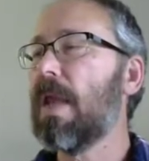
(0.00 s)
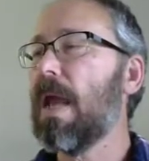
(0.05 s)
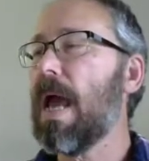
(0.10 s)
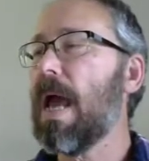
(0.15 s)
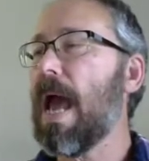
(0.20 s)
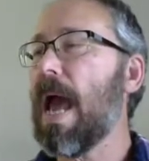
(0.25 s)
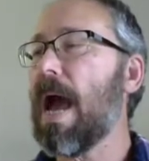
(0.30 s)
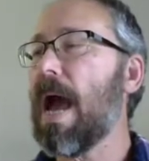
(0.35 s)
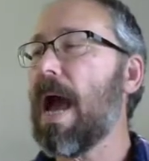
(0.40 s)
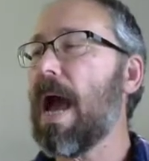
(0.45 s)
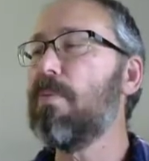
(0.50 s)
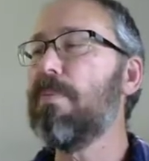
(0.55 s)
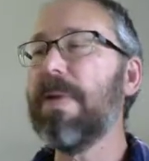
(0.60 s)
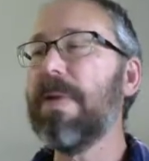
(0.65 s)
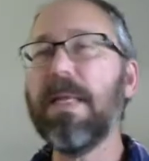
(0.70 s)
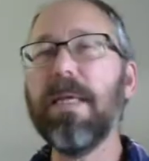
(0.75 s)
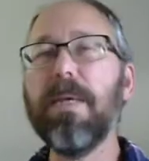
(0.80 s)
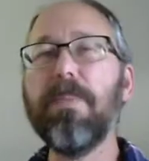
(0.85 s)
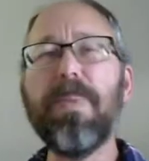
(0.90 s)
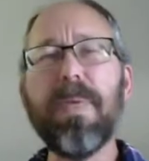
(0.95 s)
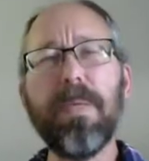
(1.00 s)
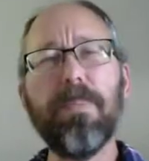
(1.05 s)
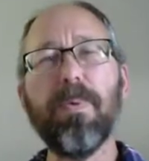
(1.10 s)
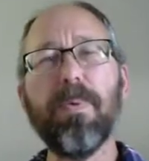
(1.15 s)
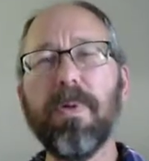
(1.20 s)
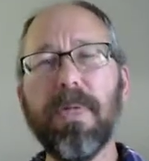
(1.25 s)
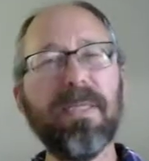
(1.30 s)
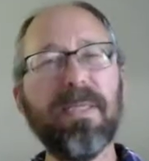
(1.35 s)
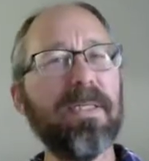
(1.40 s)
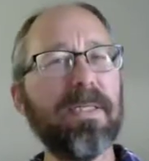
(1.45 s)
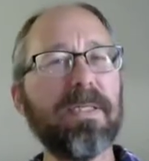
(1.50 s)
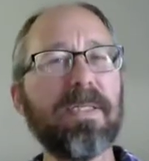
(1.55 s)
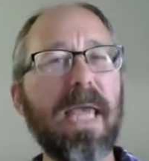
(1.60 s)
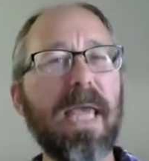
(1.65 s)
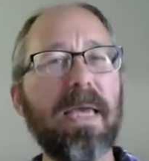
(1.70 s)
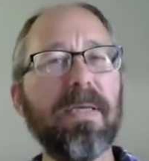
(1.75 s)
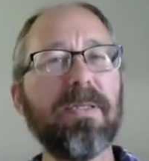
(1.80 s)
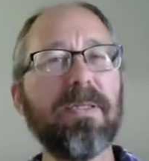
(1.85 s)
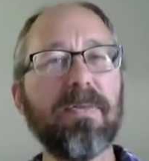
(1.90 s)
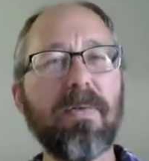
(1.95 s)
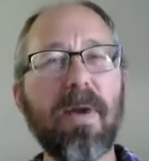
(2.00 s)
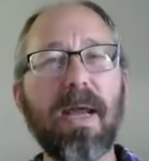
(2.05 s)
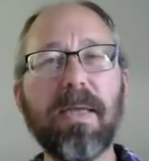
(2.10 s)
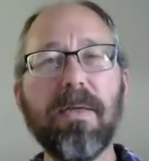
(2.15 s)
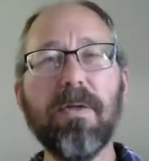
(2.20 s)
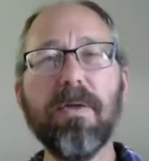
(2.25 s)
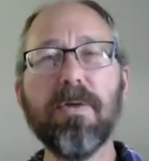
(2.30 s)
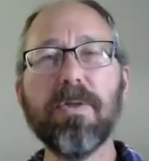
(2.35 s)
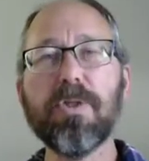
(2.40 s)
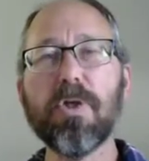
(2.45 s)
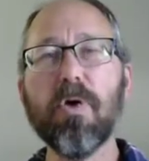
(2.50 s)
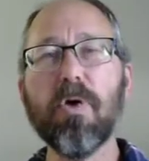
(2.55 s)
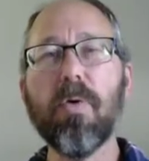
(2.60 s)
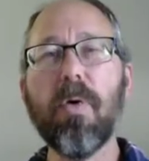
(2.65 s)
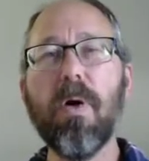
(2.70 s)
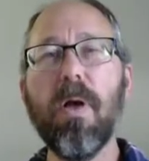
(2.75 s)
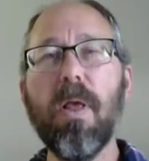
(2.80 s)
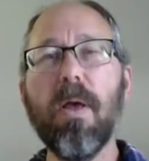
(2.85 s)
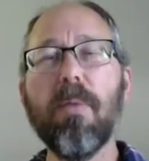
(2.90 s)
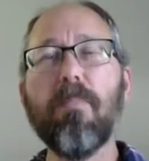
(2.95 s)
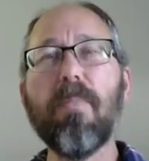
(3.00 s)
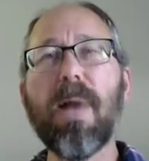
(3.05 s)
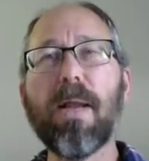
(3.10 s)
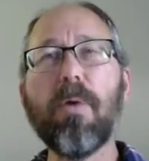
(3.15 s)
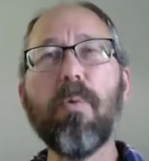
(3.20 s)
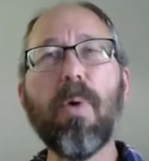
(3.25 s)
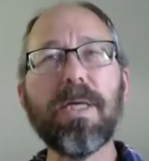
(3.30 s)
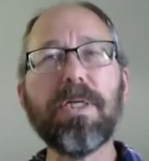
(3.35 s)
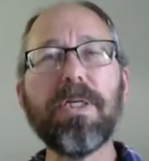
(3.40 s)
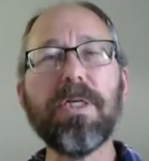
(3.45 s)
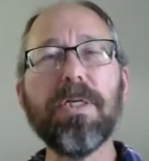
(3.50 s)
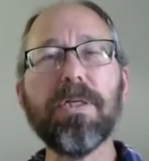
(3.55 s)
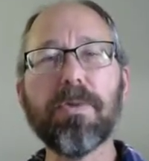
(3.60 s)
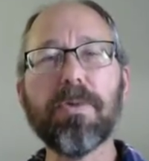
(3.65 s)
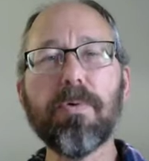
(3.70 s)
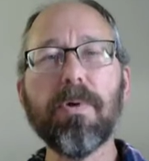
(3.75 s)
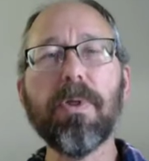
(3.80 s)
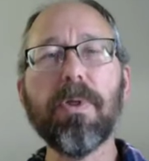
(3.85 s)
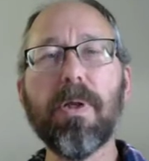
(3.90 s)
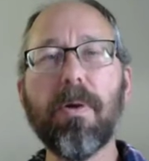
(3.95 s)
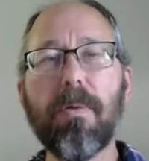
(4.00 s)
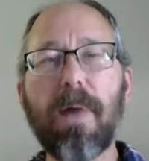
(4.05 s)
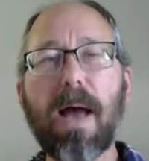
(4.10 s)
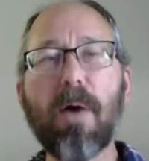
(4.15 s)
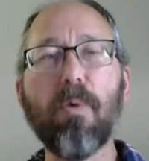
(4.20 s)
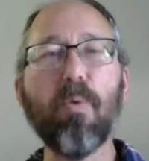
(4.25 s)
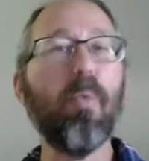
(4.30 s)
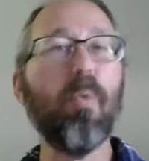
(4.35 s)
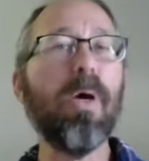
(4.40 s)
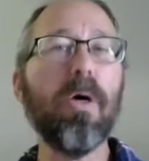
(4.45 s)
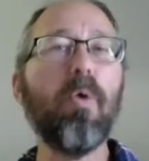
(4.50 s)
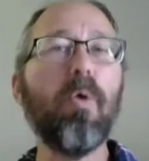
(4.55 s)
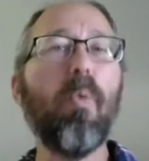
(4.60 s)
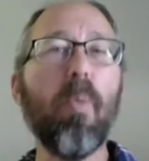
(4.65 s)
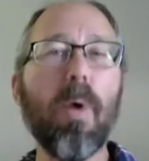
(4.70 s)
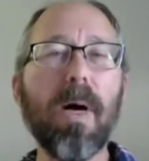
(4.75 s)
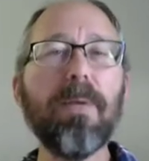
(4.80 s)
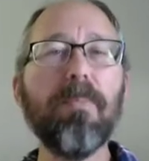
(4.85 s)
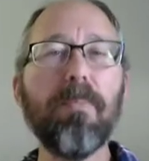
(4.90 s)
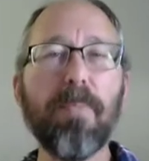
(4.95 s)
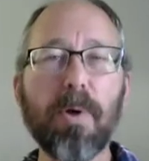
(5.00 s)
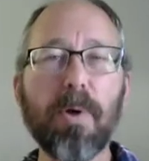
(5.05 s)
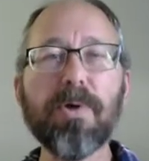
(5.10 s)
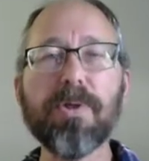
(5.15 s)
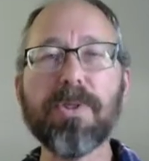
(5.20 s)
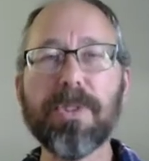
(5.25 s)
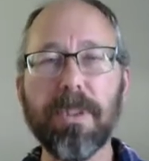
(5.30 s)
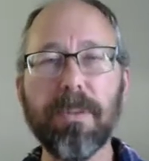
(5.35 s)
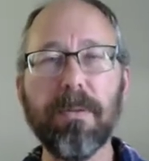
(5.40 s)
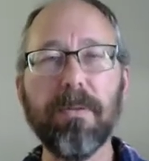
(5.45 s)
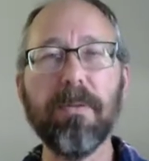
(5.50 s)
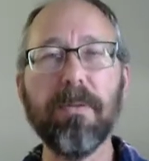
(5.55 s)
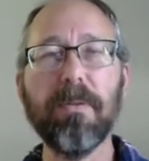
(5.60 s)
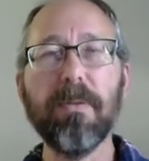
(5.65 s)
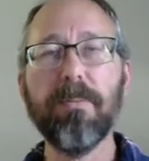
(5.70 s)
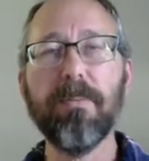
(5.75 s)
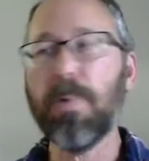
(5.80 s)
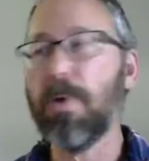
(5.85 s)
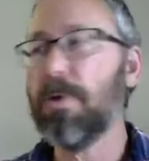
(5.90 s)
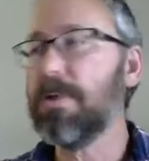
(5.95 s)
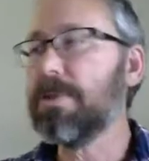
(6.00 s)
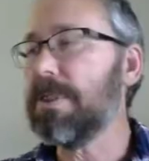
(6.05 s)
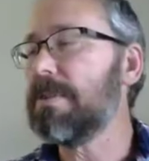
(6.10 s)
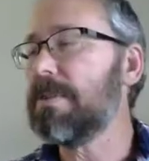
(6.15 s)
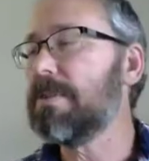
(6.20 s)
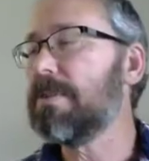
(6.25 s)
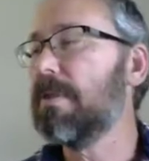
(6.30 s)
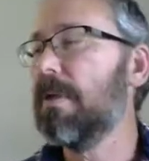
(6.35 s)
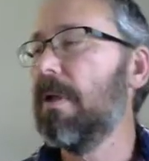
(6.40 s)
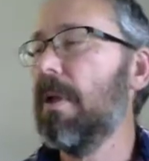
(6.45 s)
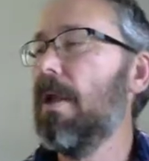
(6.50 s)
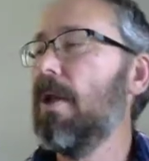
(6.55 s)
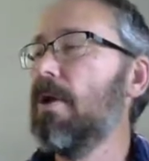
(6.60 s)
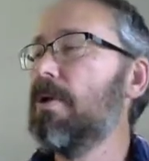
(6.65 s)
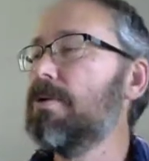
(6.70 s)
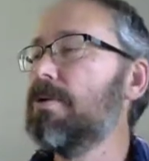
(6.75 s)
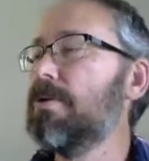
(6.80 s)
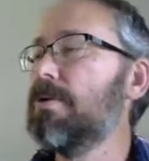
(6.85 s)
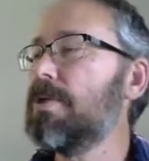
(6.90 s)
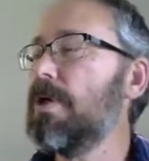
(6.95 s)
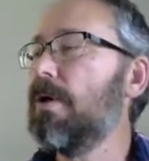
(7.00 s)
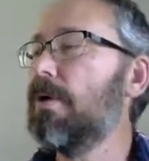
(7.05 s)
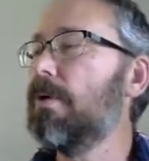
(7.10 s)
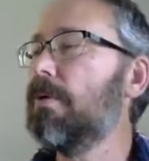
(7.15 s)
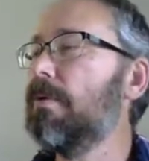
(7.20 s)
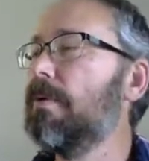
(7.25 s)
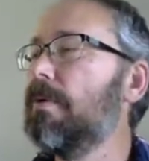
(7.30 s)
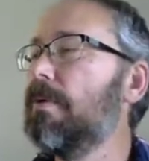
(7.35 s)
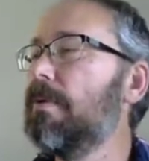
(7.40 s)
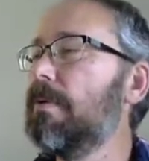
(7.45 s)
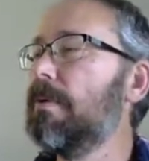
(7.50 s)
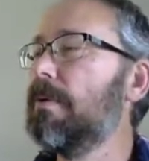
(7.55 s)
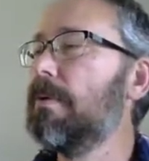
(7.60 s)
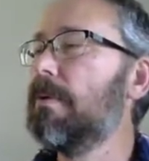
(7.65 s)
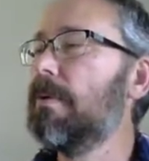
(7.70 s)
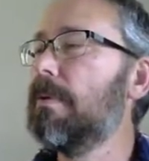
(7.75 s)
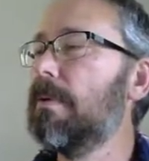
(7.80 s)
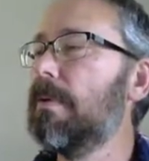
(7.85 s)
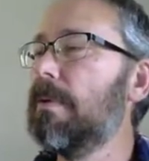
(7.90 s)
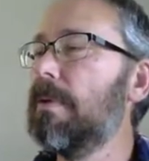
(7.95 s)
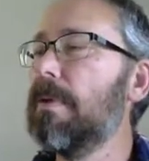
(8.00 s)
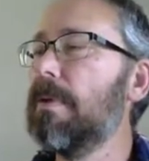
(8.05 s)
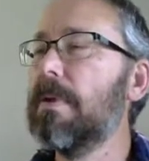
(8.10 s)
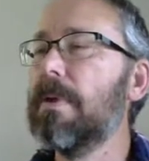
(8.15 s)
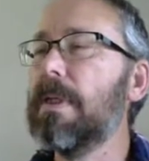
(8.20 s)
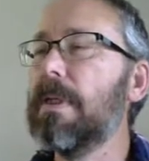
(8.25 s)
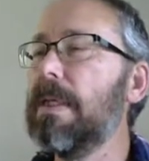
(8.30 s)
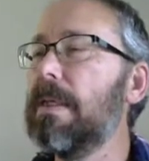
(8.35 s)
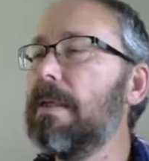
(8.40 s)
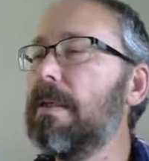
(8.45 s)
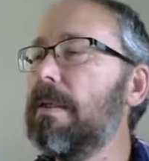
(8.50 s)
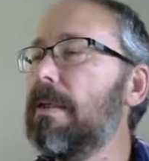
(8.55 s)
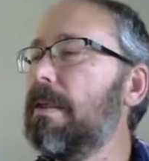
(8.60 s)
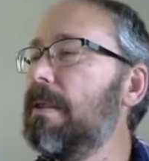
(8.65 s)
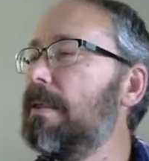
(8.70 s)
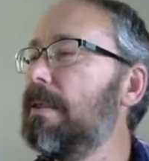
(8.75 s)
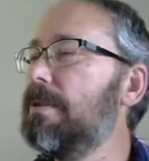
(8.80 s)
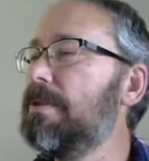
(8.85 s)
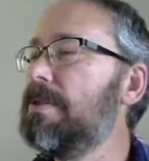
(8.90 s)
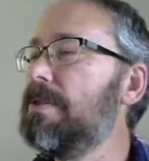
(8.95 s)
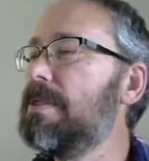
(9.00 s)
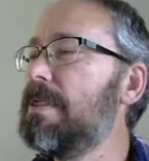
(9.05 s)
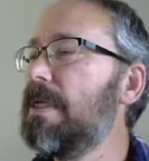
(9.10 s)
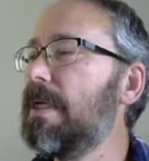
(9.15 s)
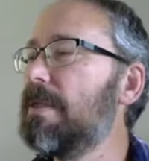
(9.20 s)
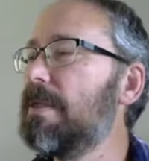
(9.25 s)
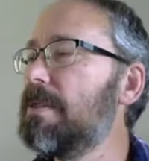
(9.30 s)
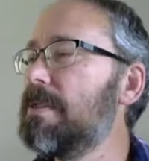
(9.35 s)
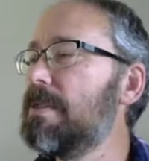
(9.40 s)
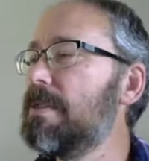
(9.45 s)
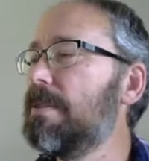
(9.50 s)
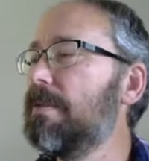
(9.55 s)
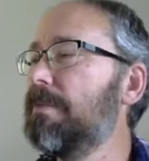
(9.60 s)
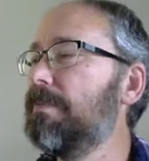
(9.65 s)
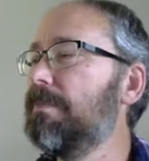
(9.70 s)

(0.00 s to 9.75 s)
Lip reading: how many people in this case, right? So my question is really around, will one person purchase? So E6.